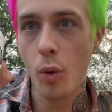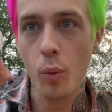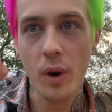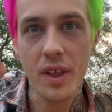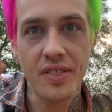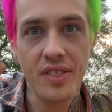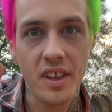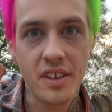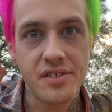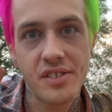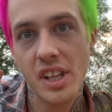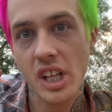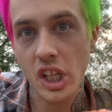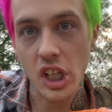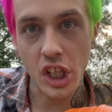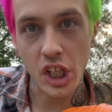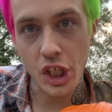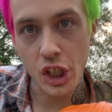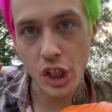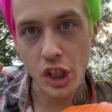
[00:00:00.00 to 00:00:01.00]
with this
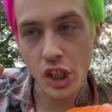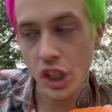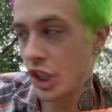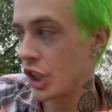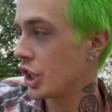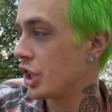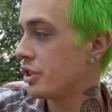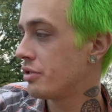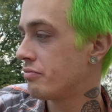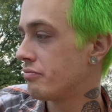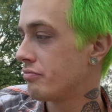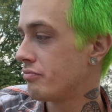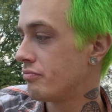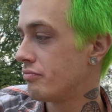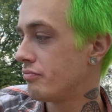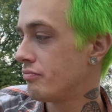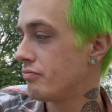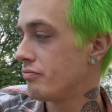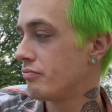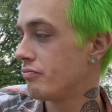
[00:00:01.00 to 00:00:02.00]
glitter
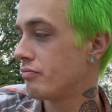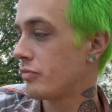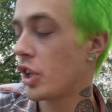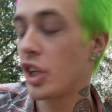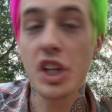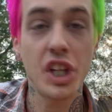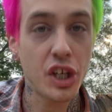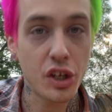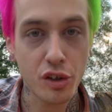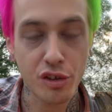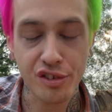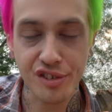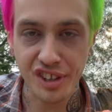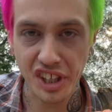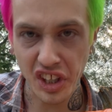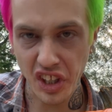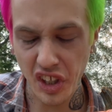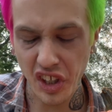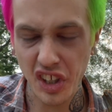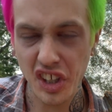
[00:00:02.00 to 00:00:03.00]
clear
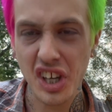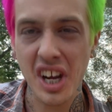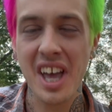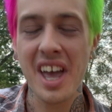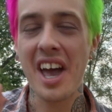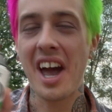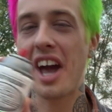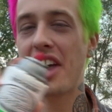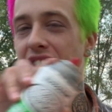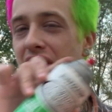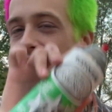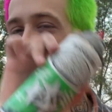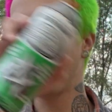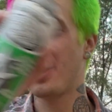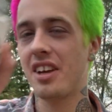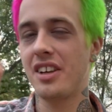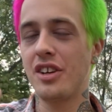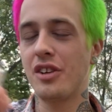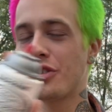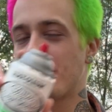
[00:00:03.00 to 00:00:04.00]
sealer. I think
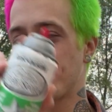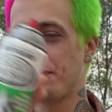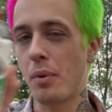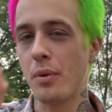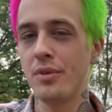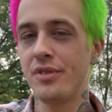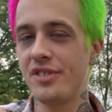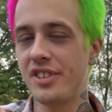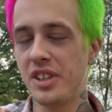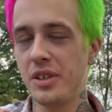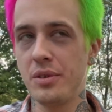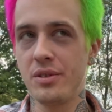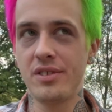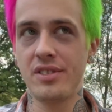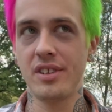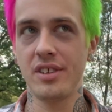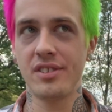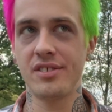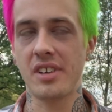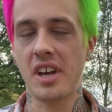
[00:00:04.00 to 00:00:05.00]
you're supposed to use
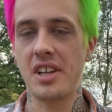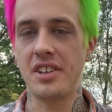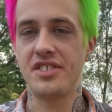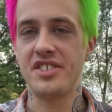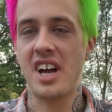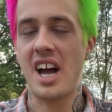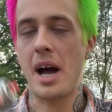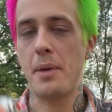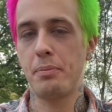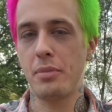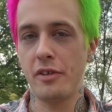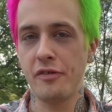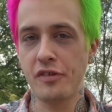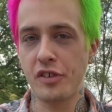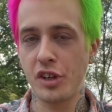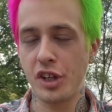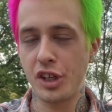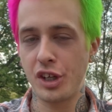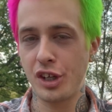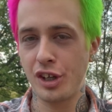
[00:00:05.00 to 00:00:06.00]
this on top of
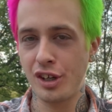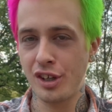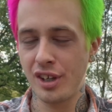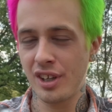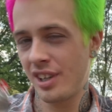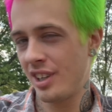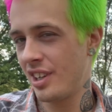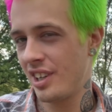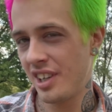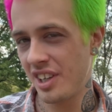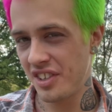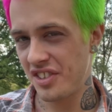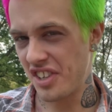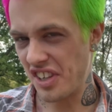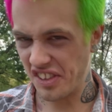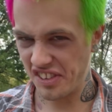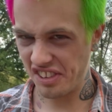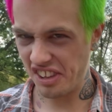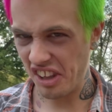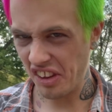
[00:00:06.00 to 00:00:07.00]
glitter to
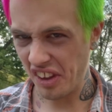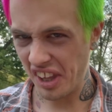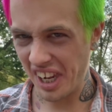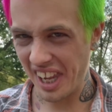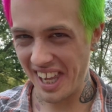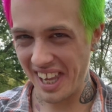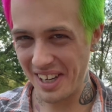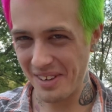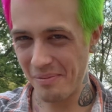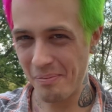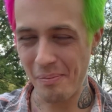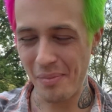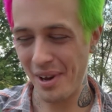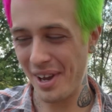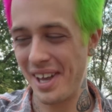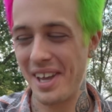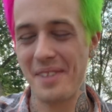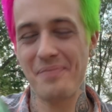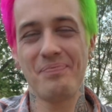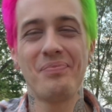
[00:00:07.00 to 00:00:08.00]
seal it in,
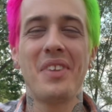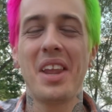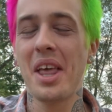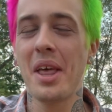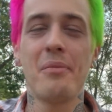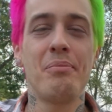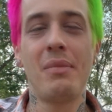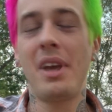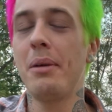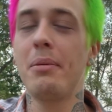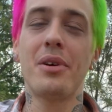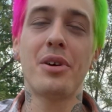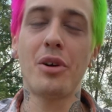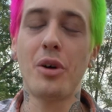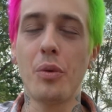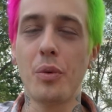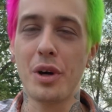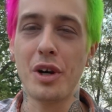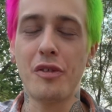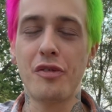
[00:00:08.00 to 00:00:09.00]
but maybe it'll
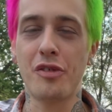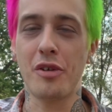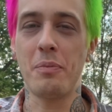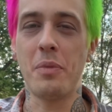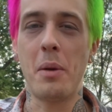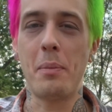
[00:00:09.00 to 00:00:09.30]
work from the